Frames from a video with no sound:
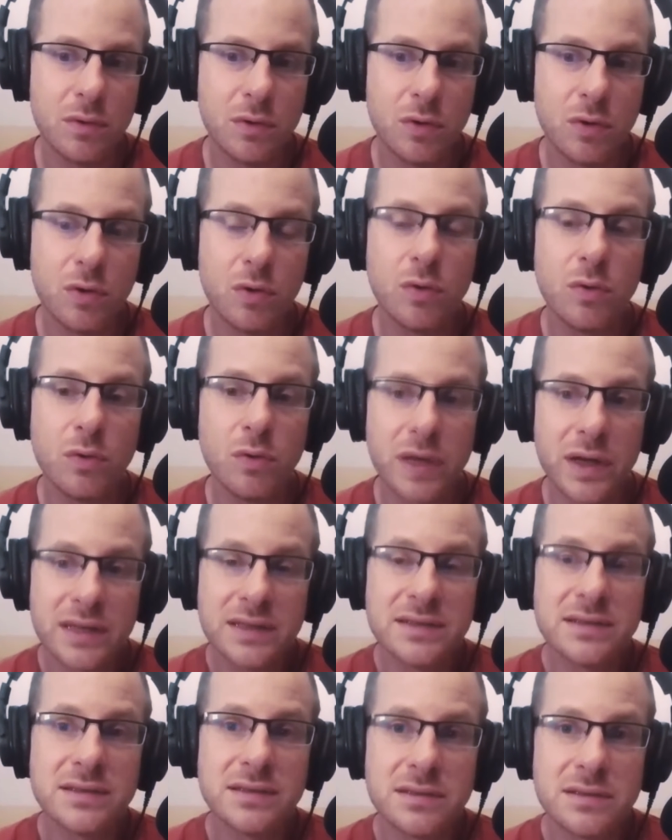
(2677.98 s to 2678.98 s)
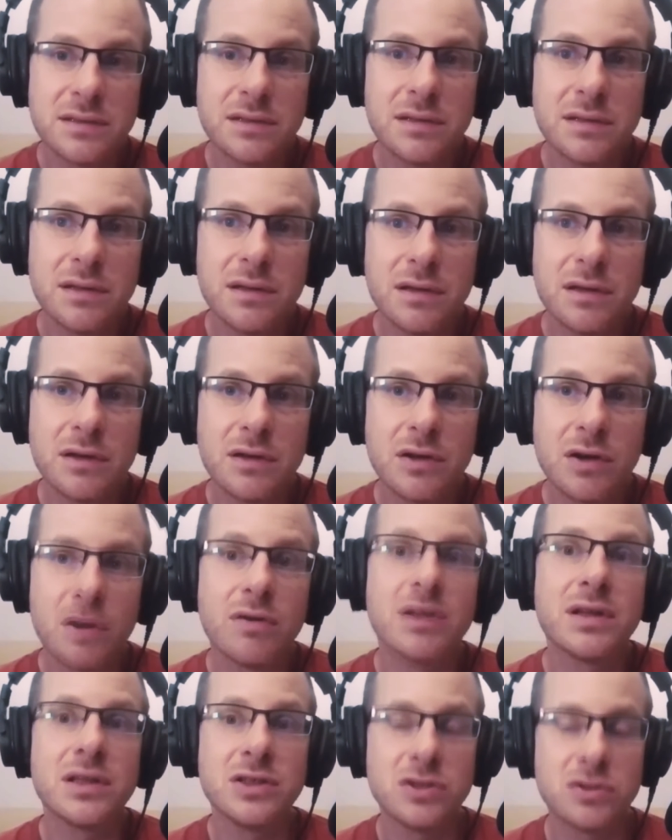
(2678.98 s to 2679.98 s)
mm-hmm. who is
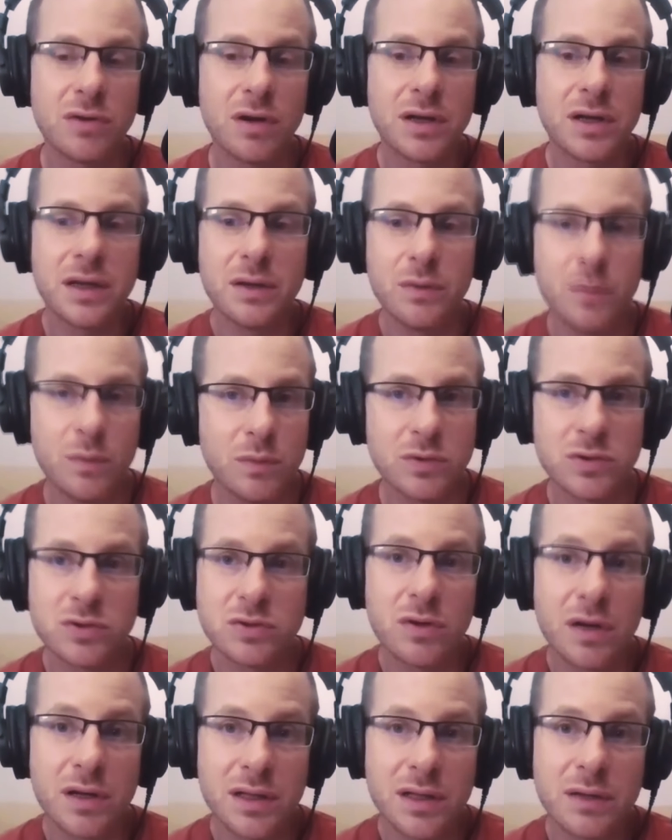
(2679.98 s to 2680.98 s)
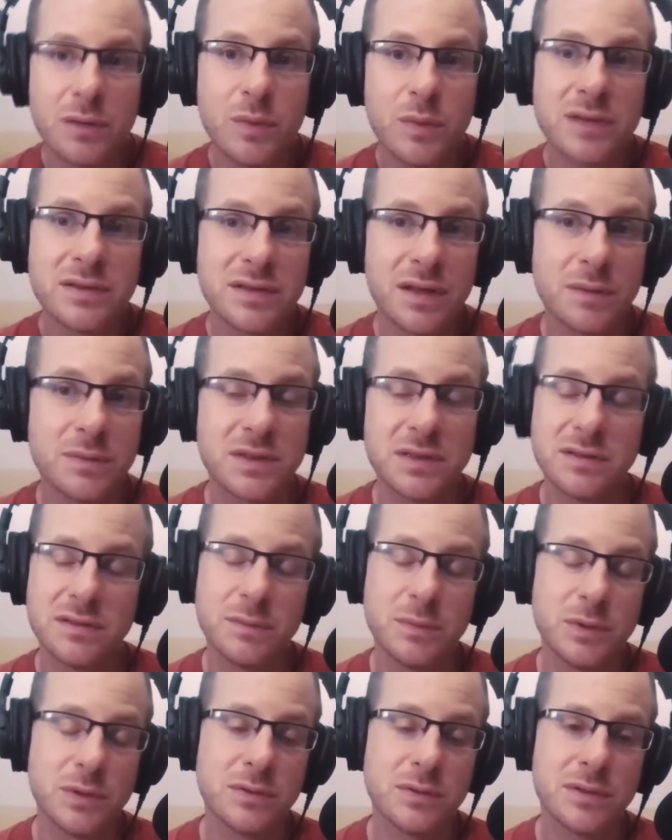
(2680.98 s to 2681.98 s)
currently struggling struggling with
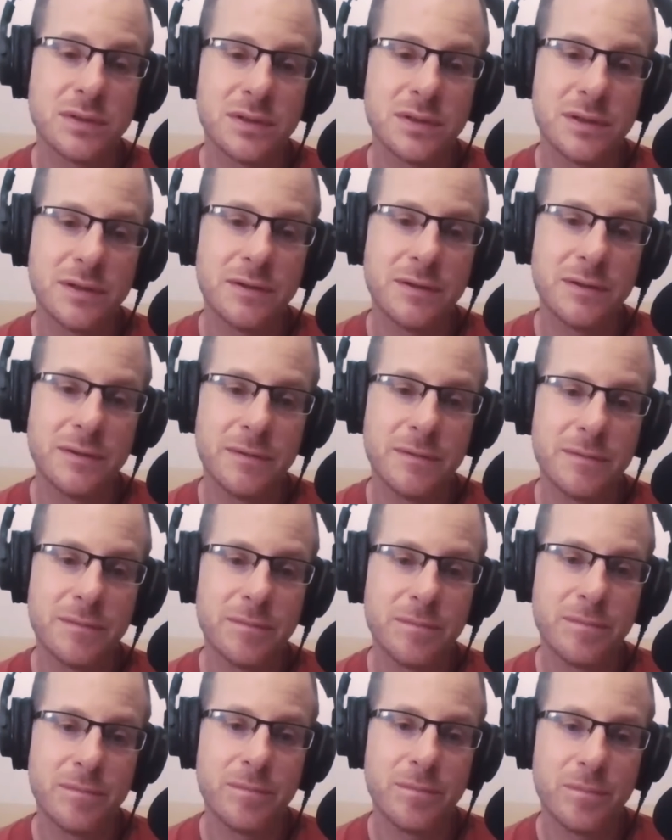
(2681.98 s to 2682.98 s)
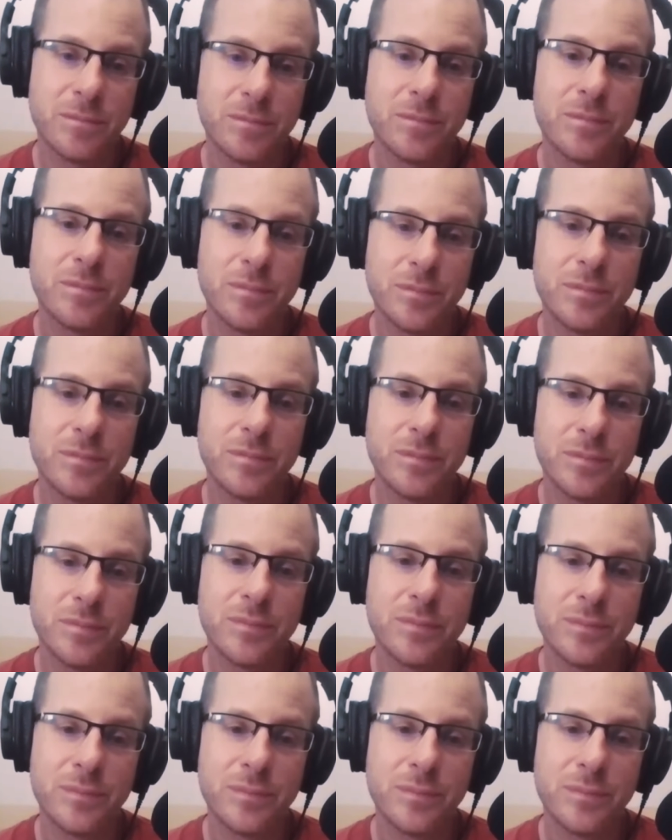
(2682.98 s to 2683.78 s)
substance abuse. Mm-hmm. Yep.